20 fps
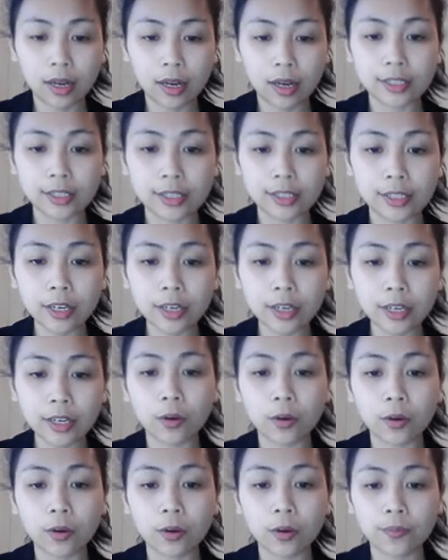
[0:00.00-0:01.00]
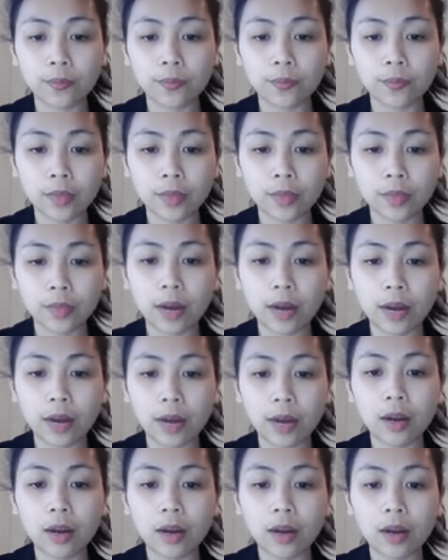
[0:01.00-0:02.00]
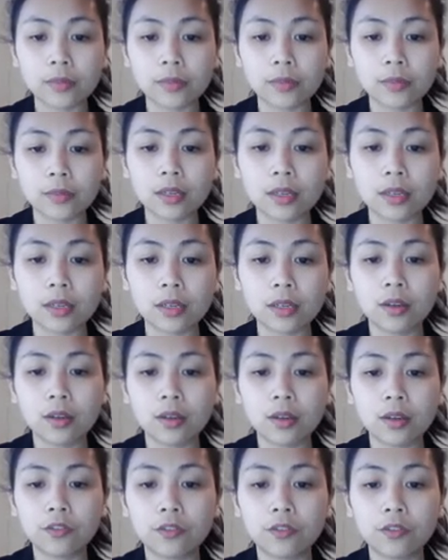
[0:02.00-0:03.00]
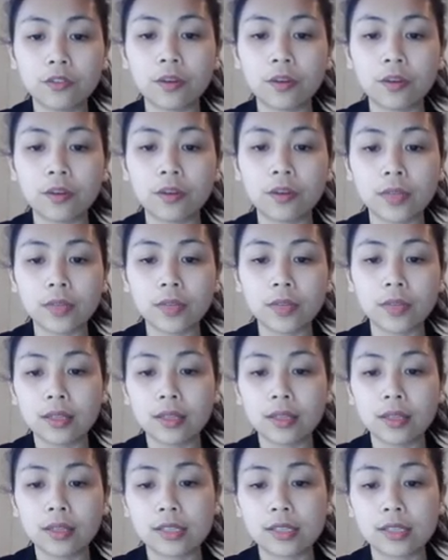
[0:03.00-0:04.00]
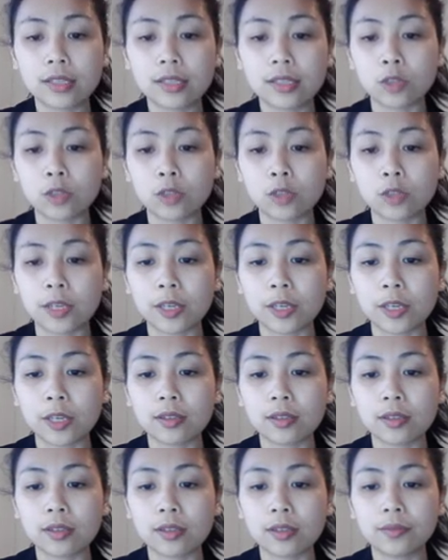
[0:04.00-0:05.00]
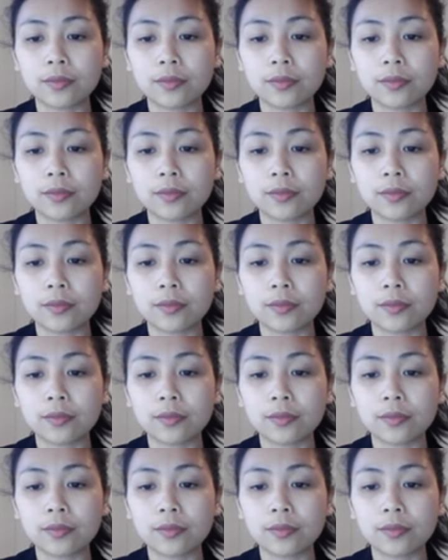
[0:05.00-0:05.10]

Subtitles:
a single outcome from the sample space.